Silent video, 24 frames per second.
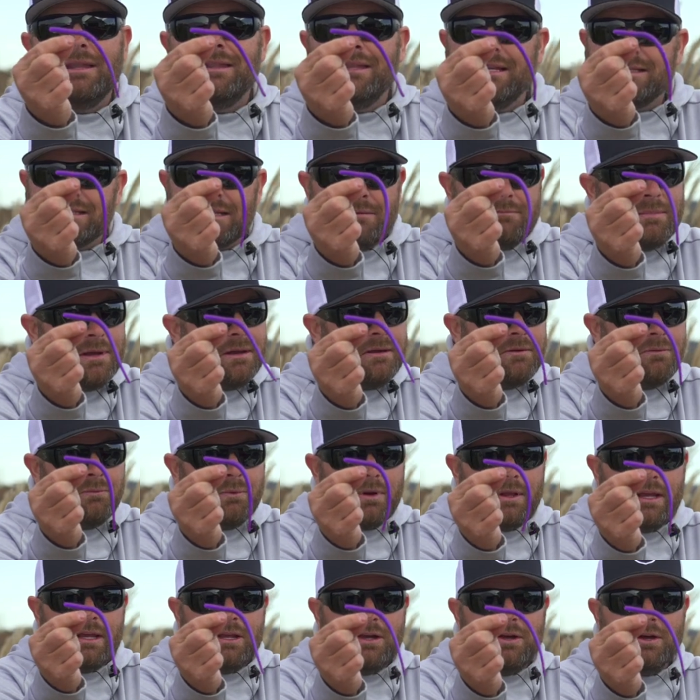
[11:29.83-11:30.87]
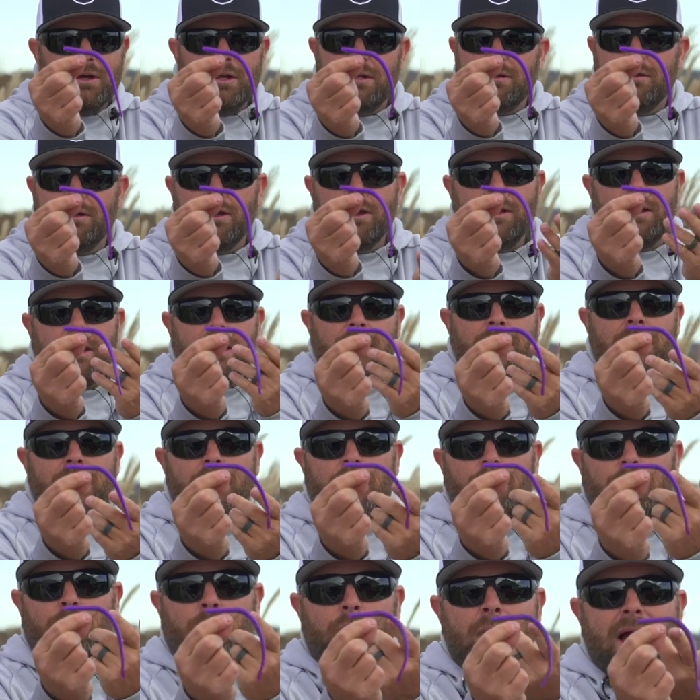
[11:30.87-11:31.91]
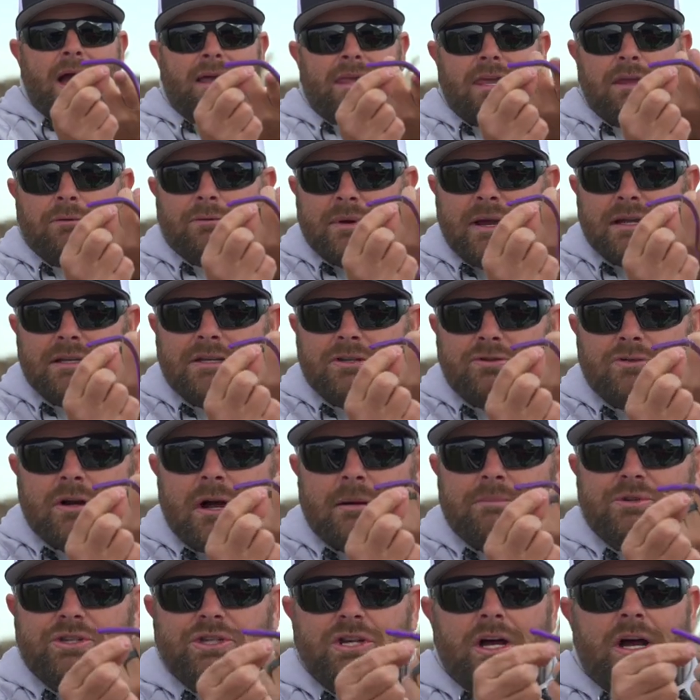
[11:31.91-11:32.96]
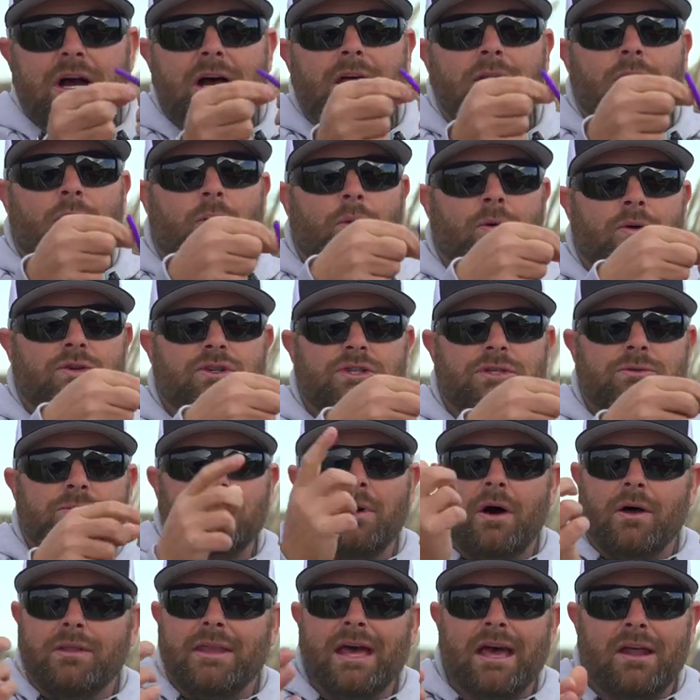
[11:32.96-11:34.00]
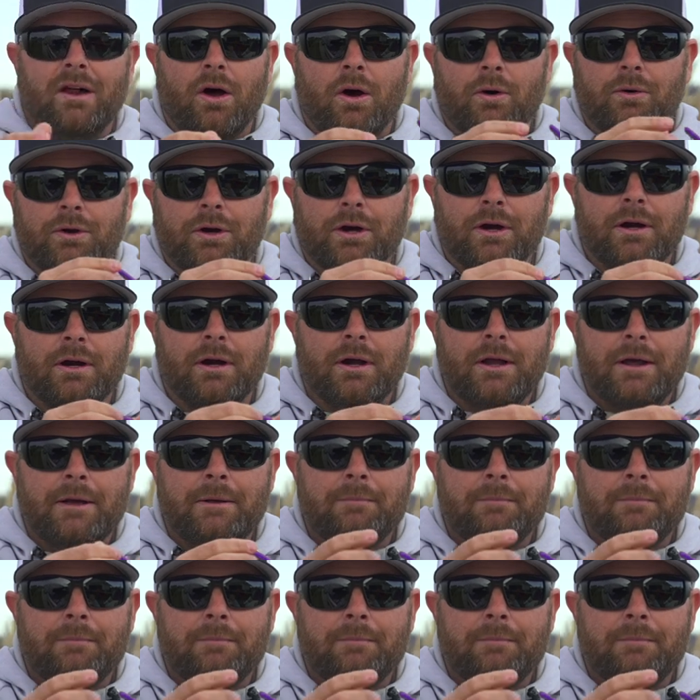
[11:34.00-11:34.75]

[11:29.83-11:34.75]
This can be really good, you know, wacky rigged drop shot or just on that Owner